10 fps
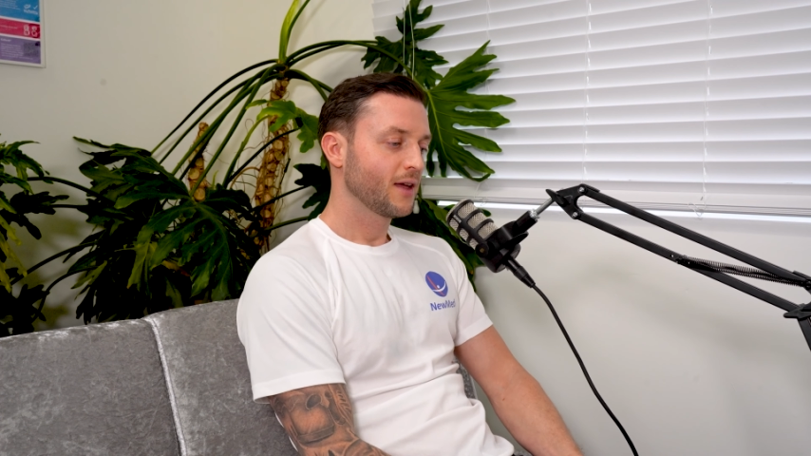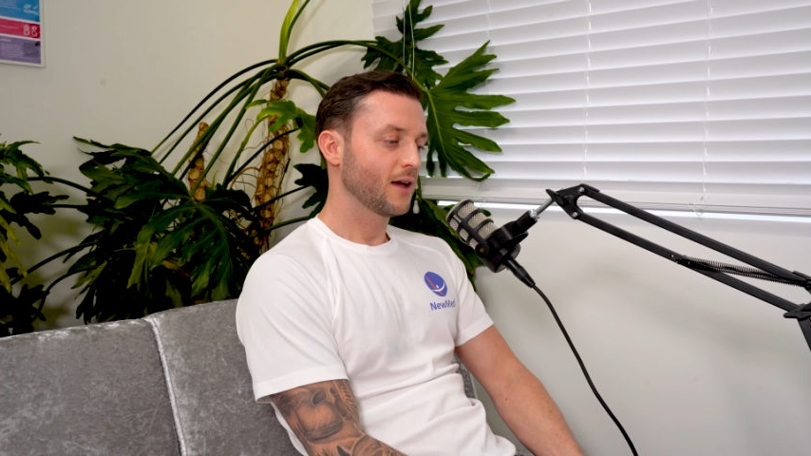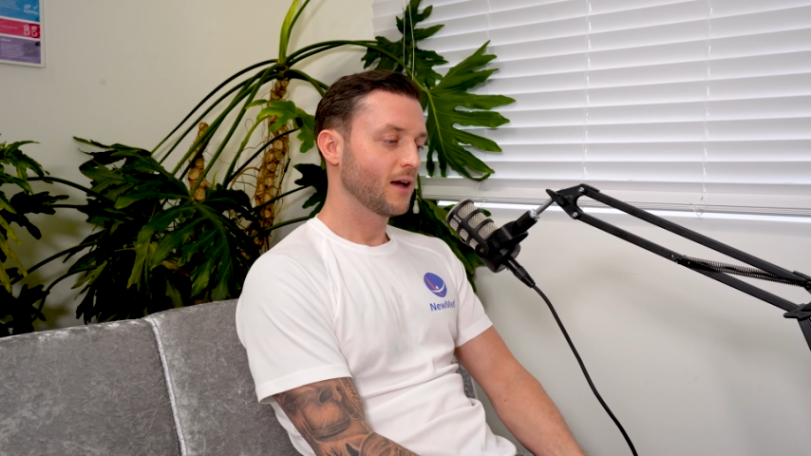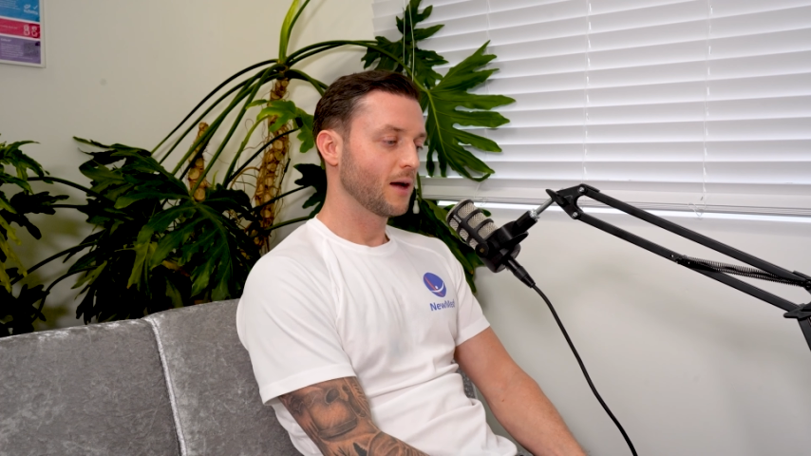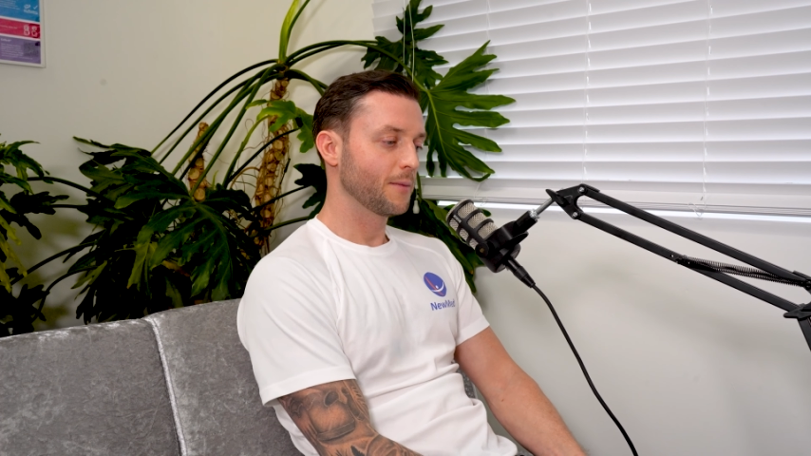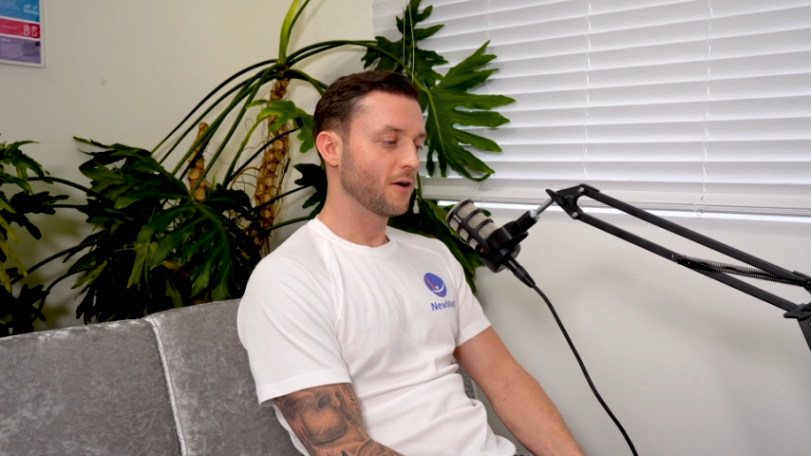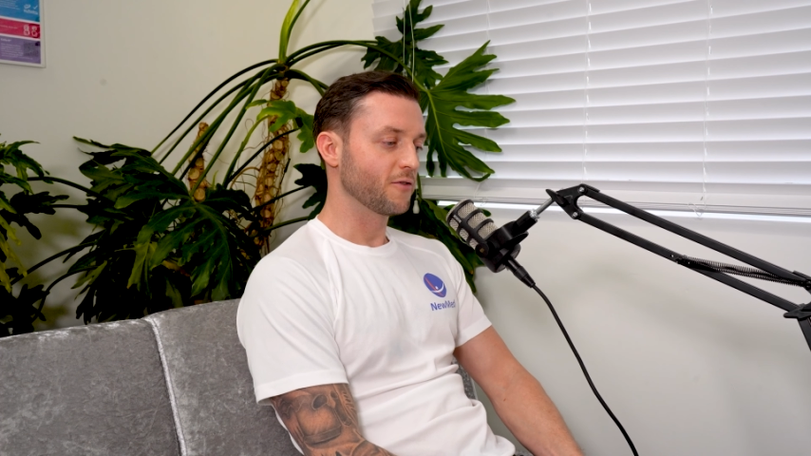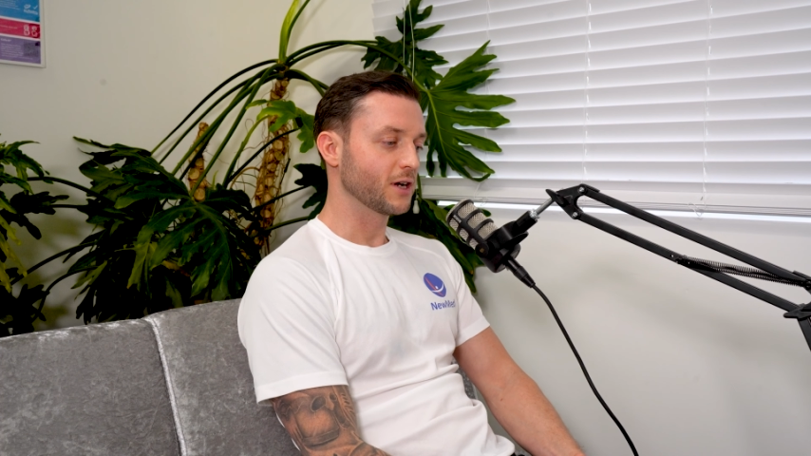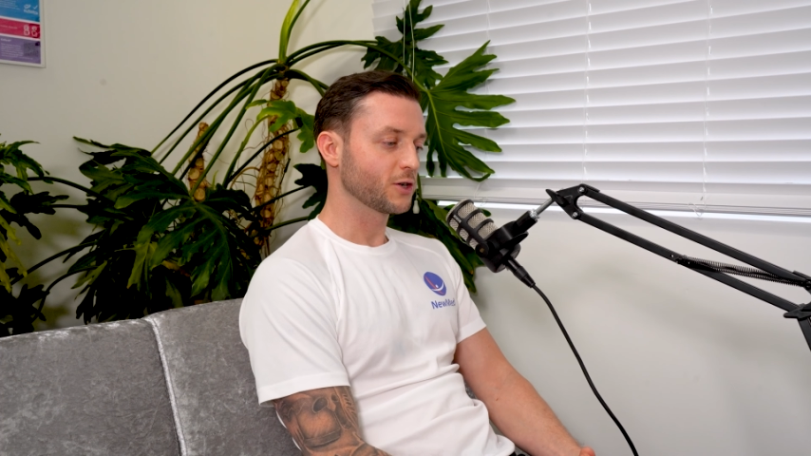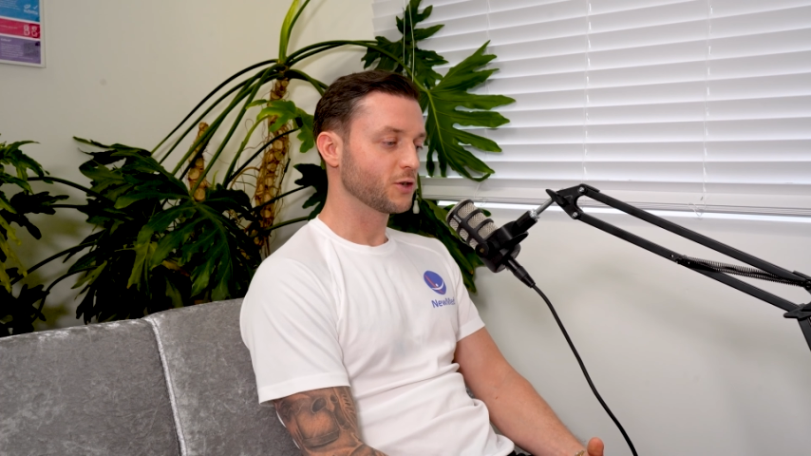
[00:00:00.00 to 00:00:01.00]

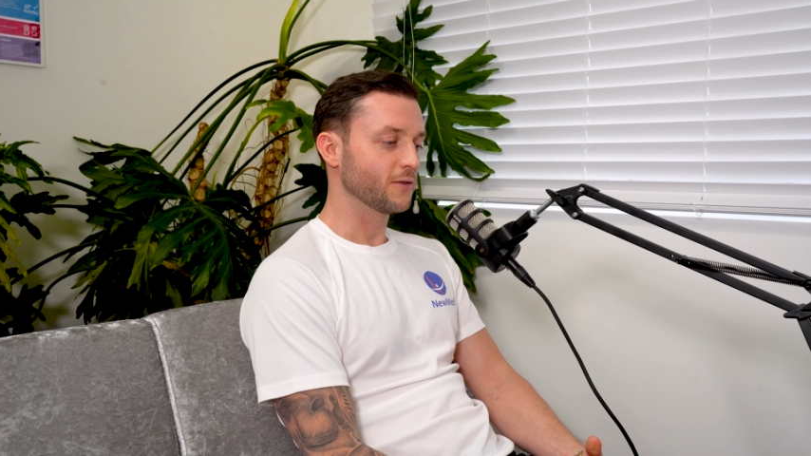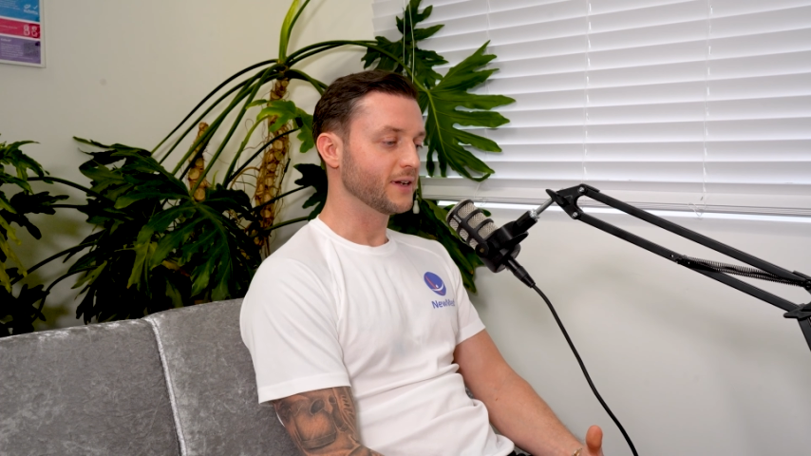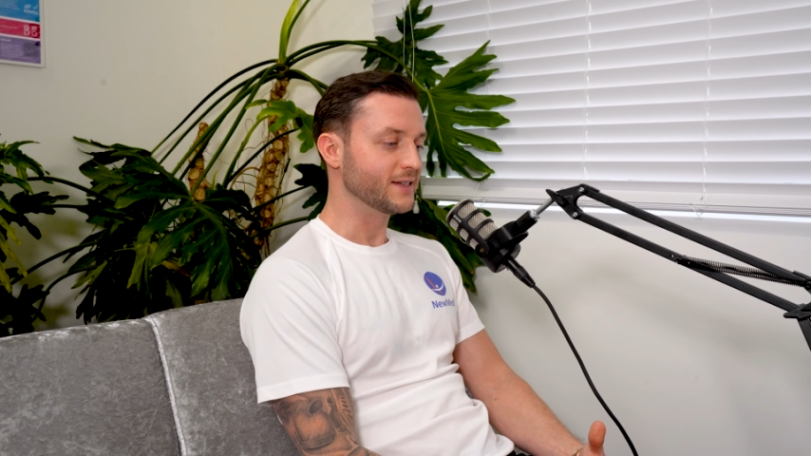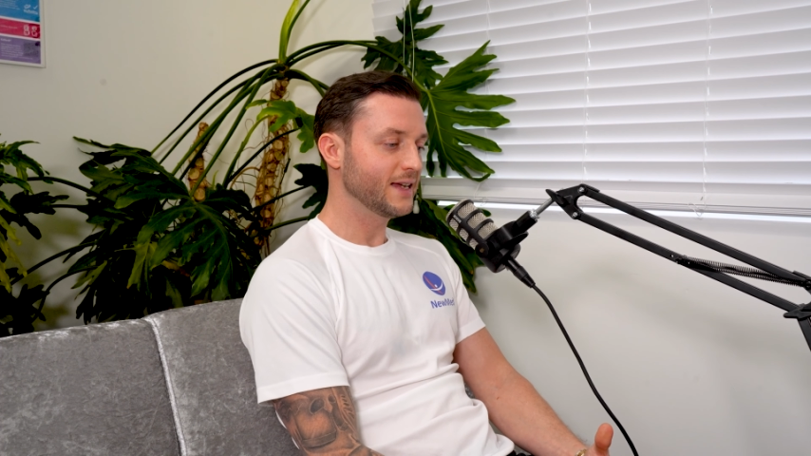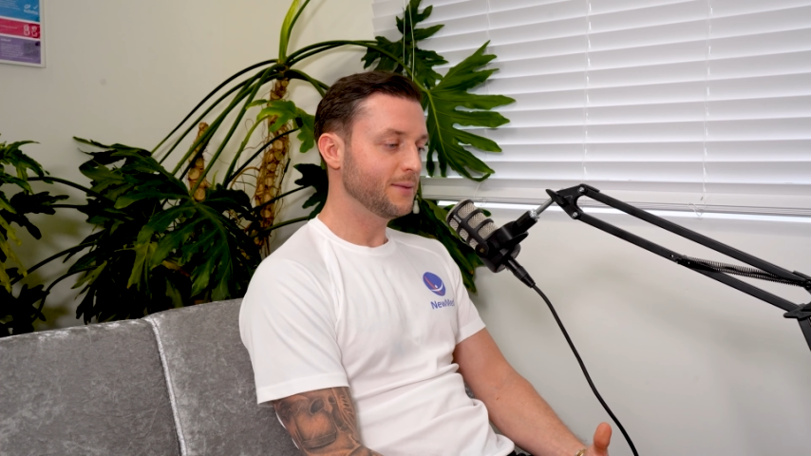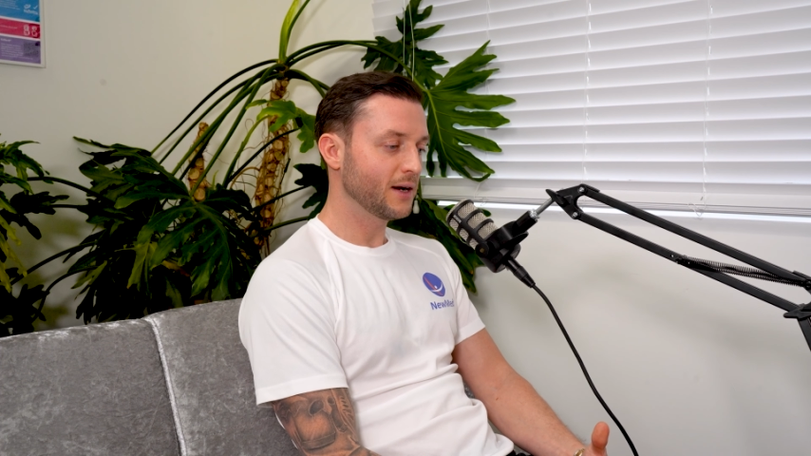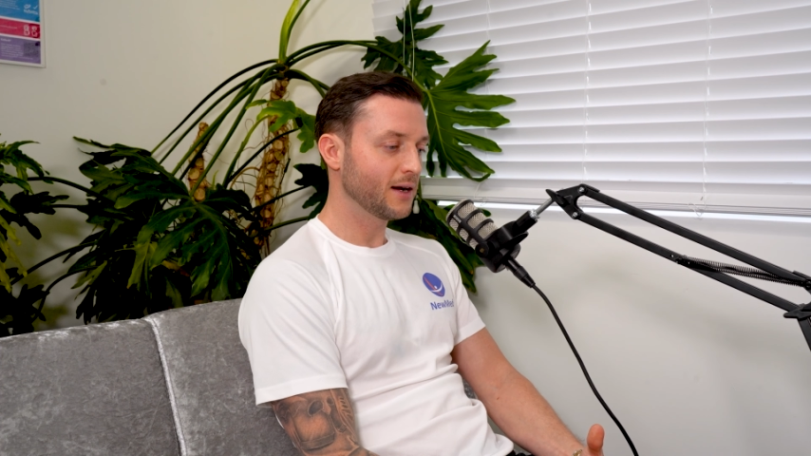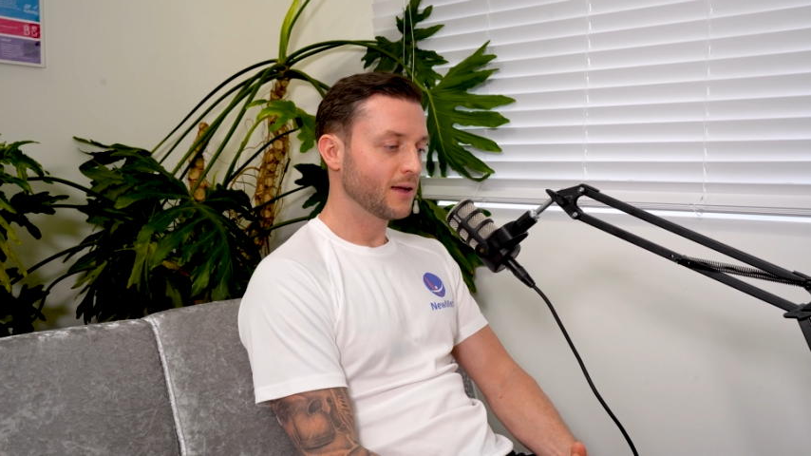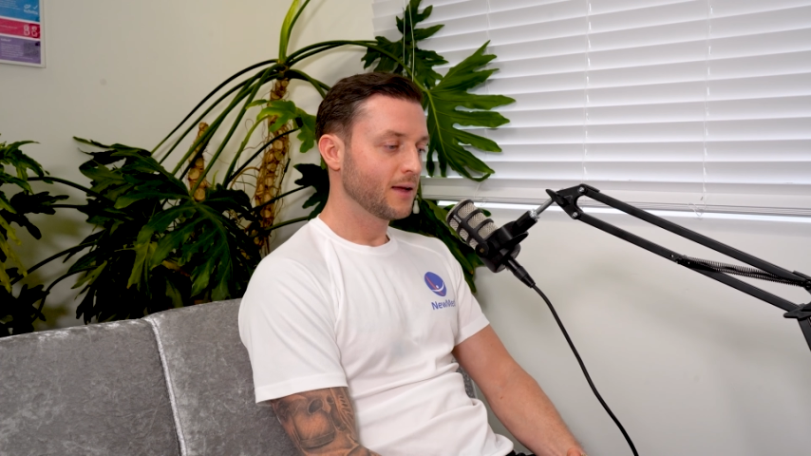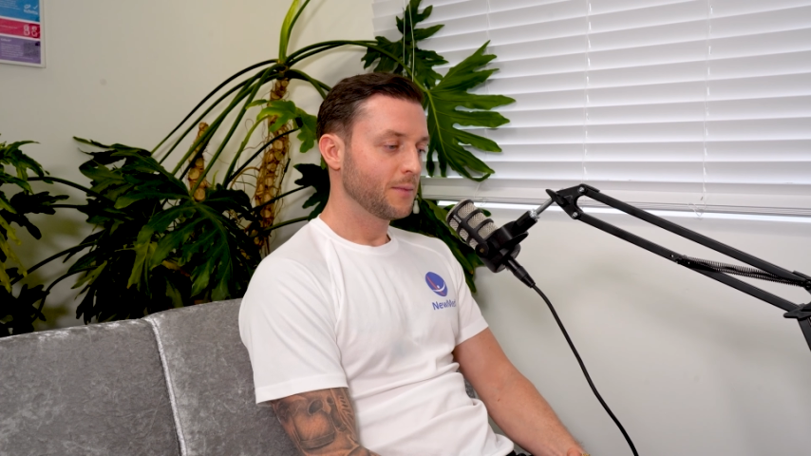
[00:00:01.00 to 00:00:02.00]
Reduction of edema.